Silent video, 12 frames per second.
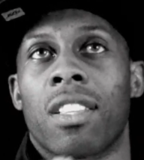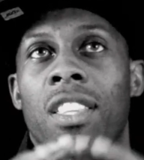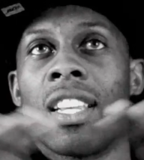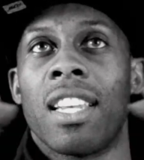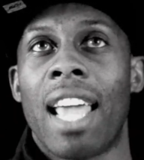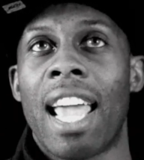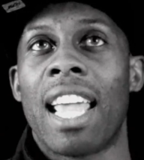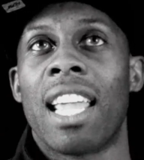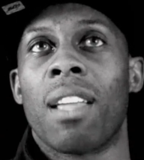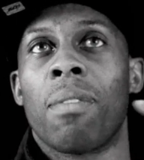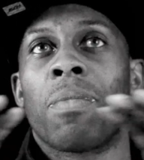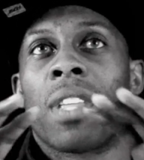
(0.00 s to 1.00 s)
the
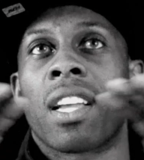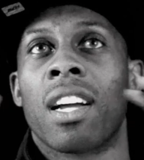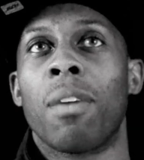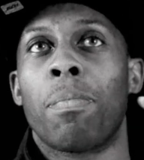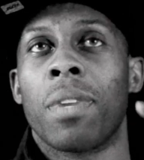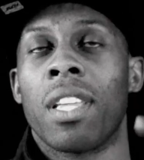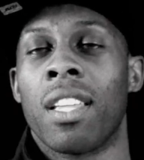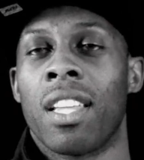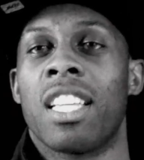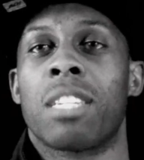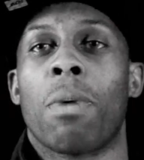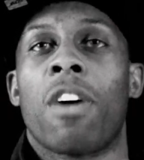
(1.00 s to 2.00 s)
name, the company,
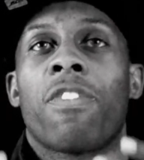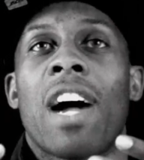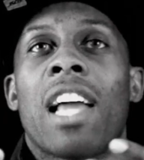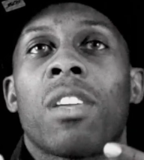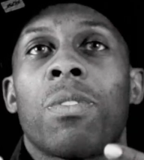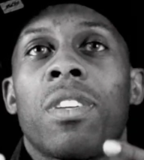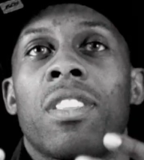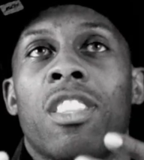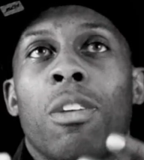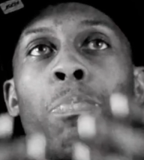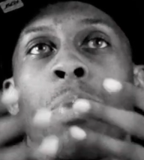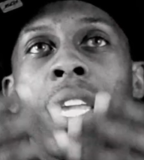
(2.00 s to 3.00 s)
it's about following
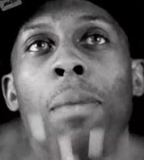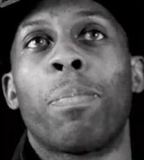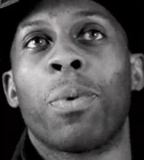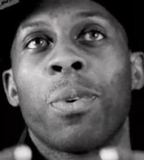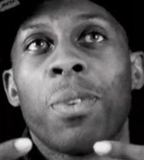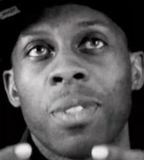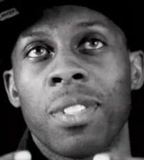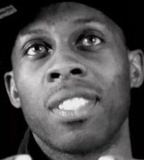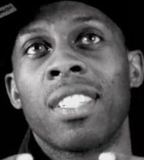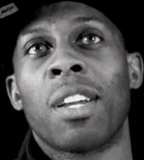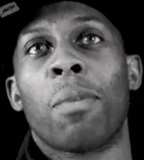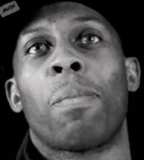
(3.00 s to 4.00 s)
the people.
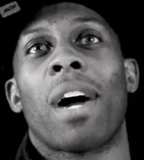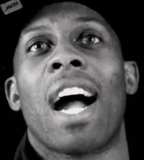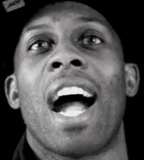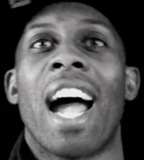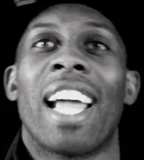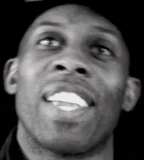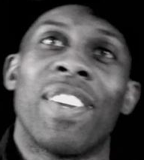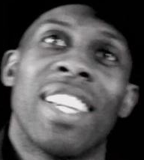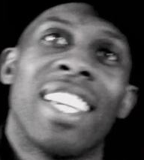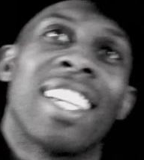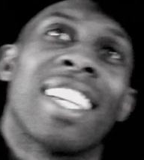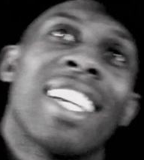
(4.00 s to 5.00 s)
But we got the whole Uneek
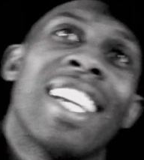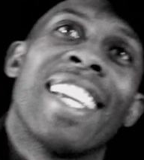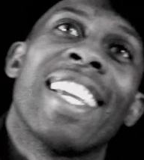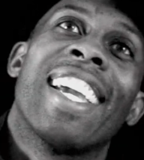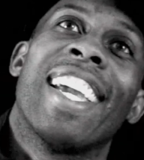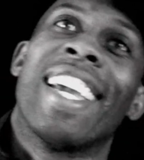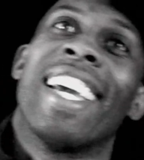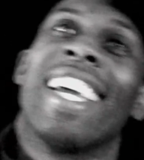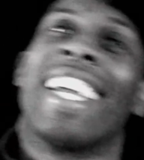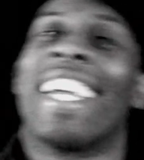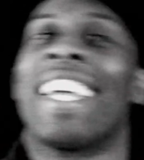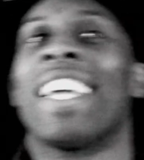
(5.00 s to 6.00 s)
story. We
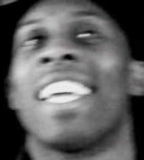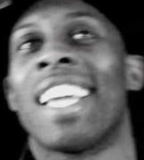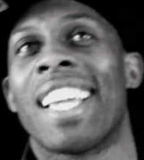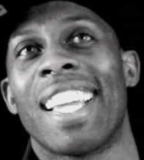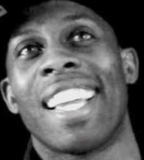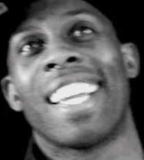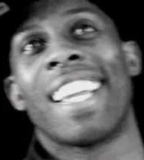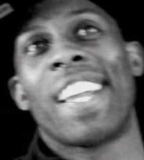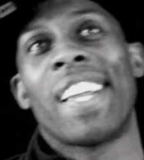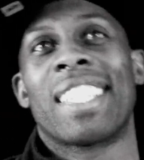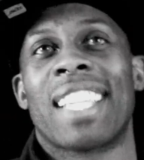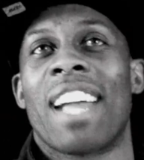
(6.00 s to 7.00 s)
got four years of
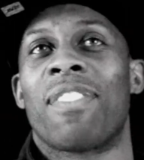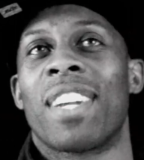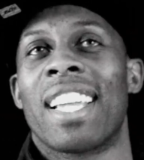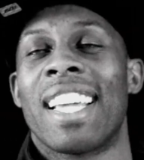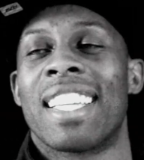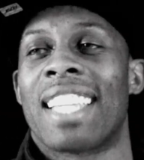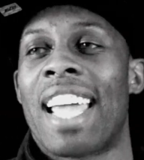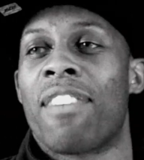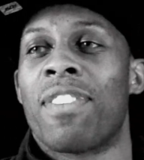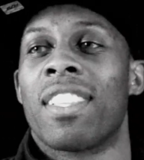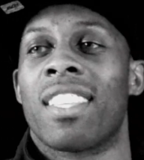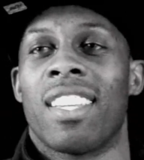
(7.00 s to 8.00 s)
footage. It's every, it's
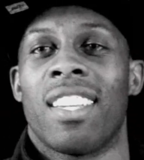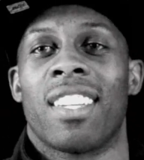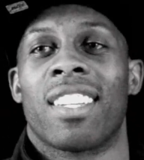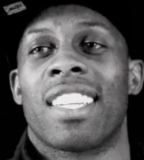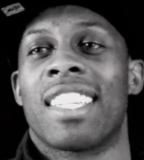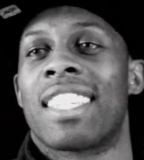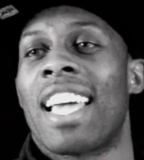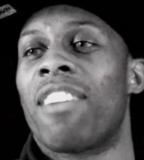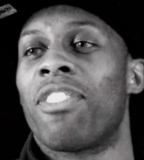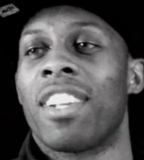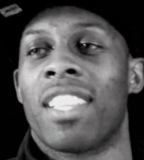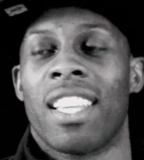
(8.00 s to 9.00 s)
everything. It's
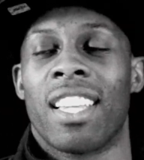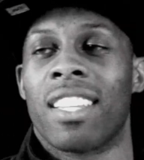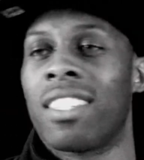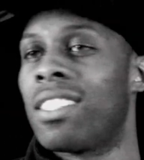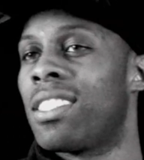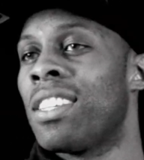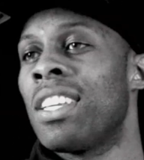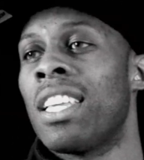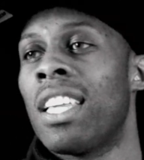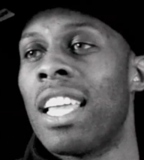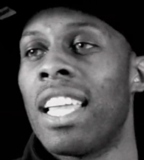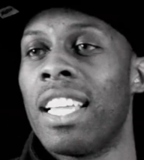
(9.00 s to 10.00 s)
everything. It's,
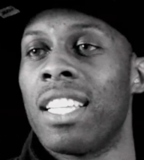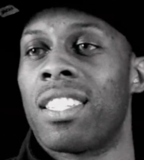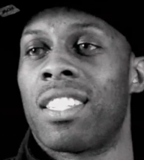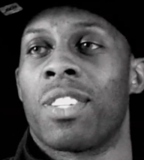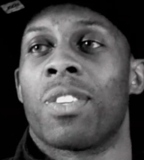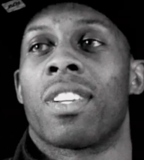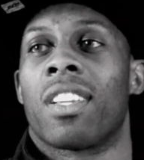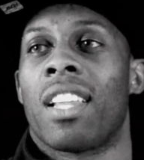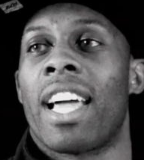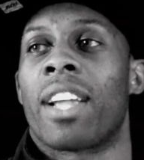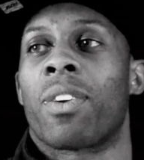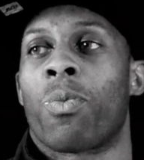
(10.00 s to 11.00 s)
it's
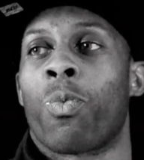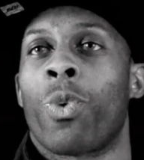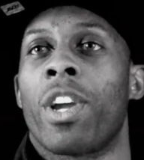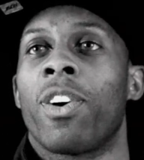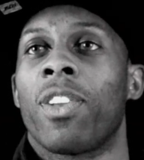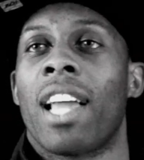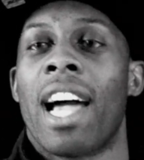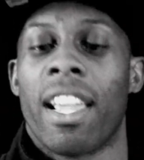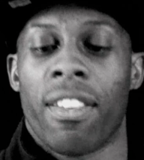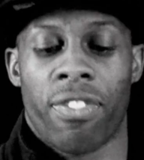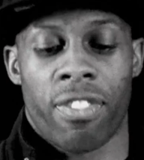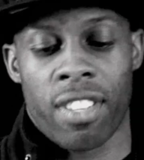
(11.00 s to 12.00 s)
like real
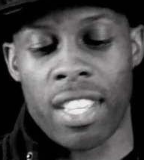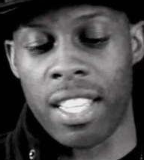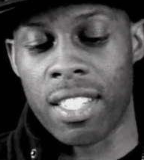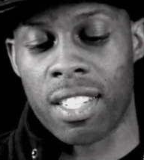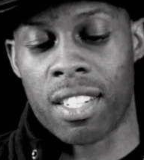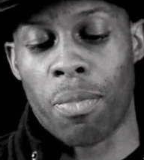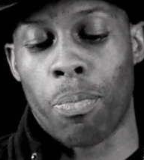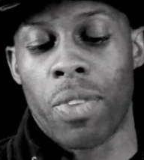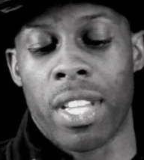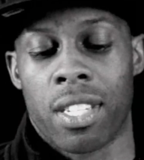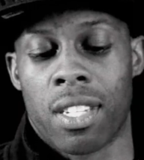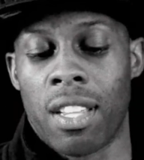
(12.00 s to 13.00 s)
life. It's the
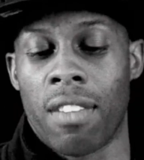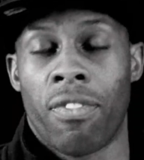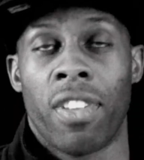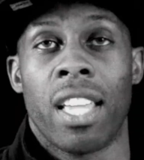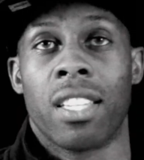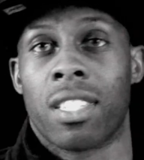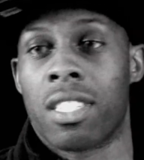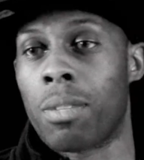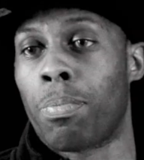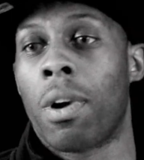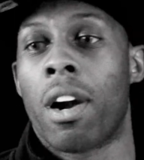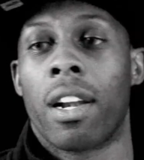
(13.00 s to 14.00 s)
it's the events, it's the
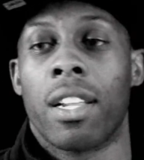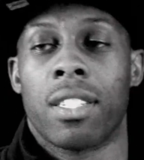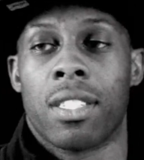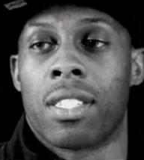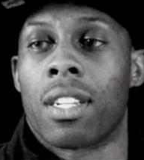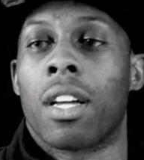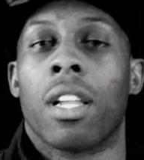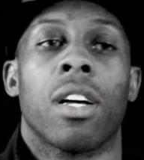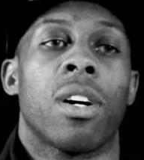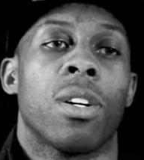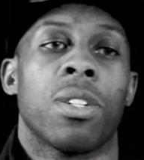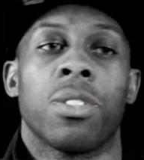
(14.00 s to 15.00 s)
parties, it's the
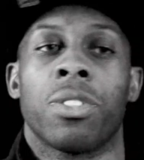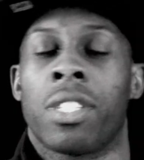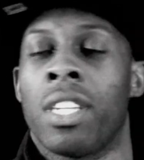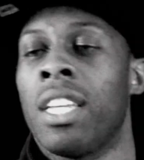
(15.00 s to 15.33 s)
clothes,